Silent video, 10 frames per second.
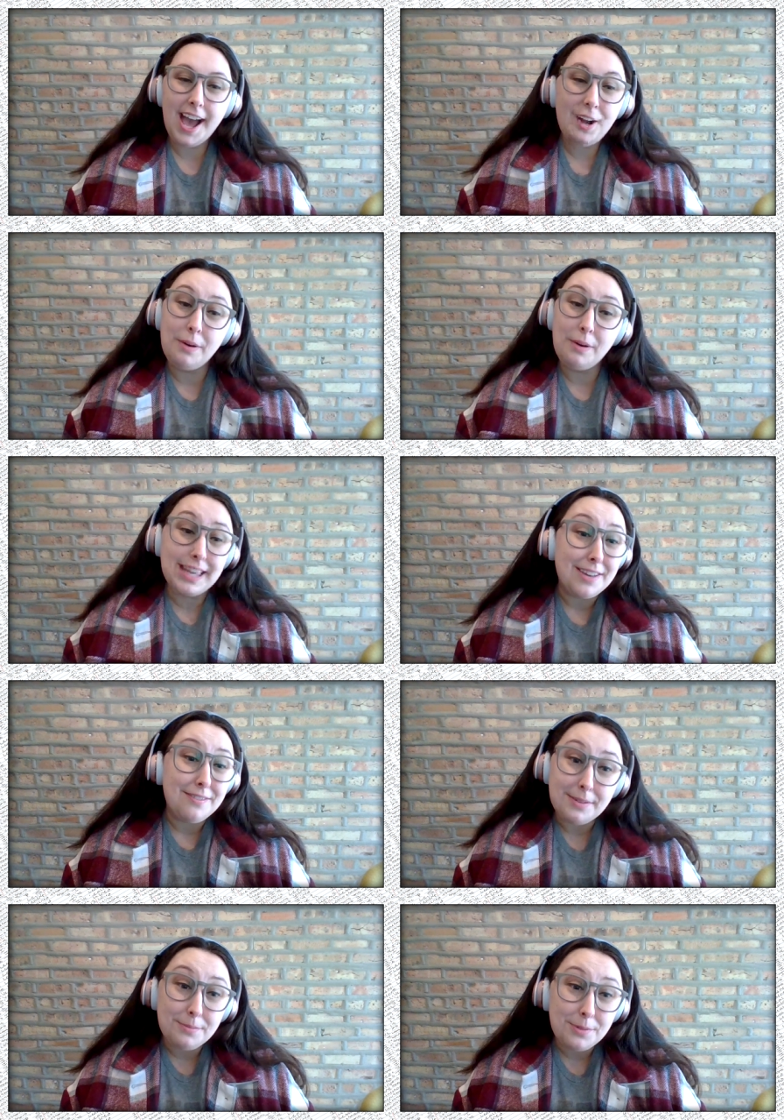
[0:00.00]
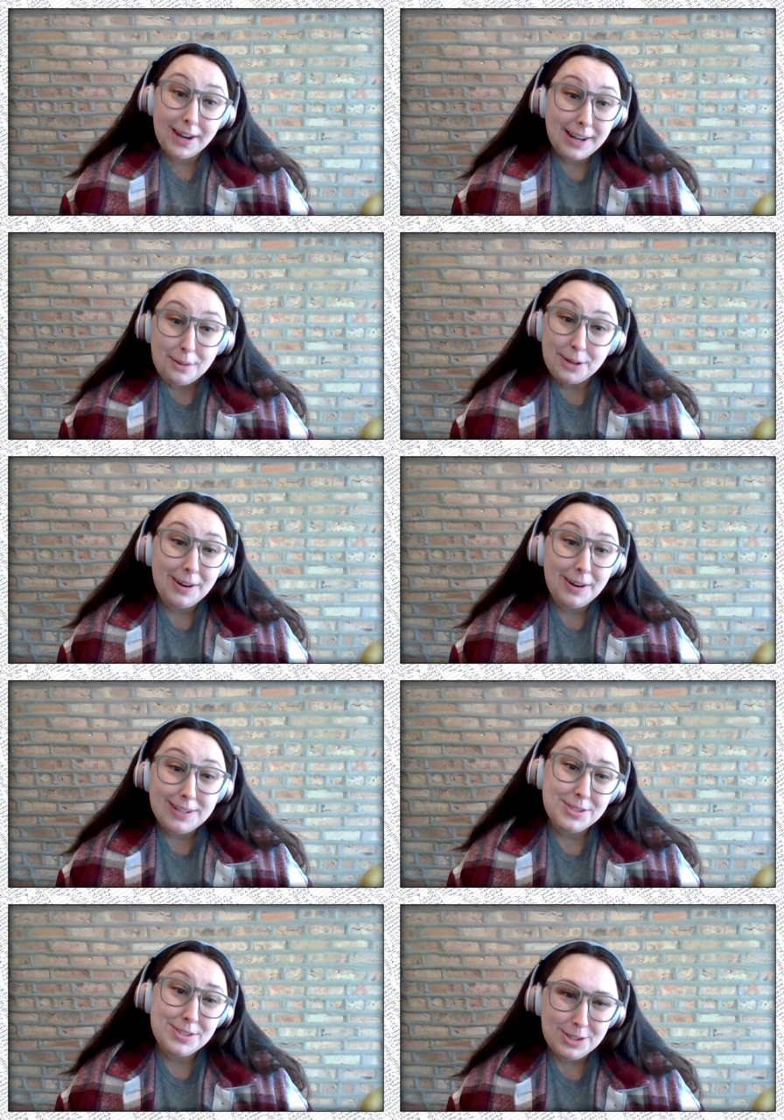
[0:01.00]
I don't want to give them credit where
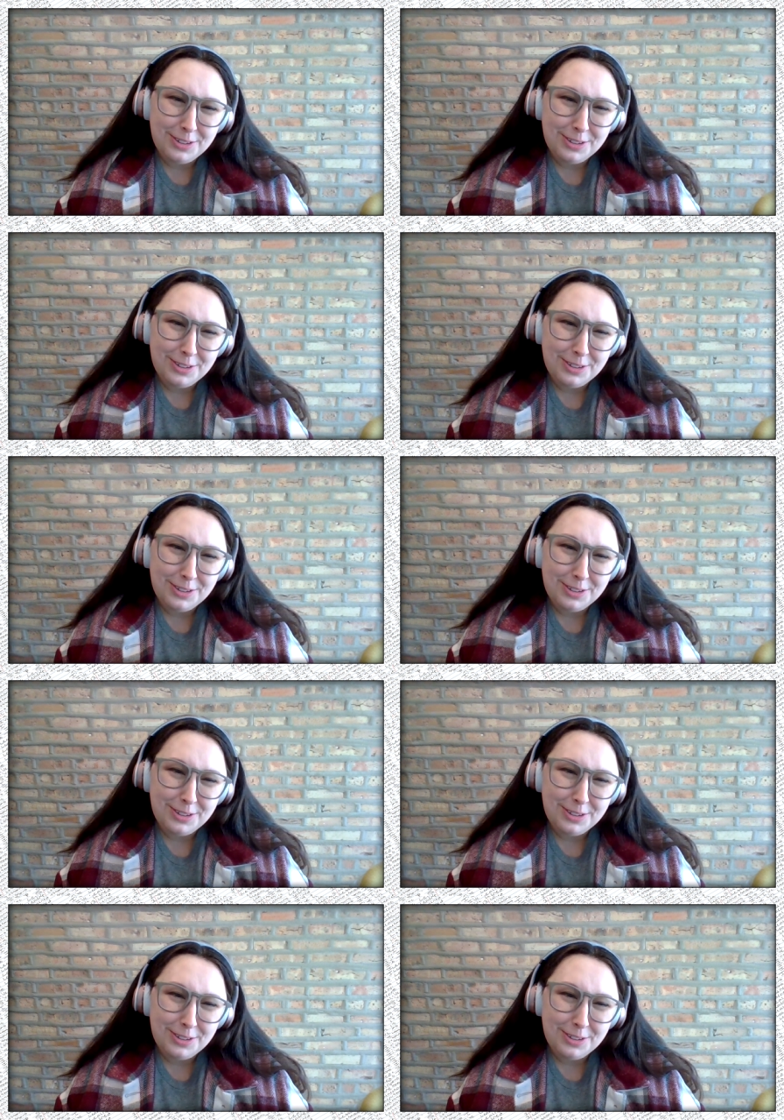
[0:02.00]
credit is due,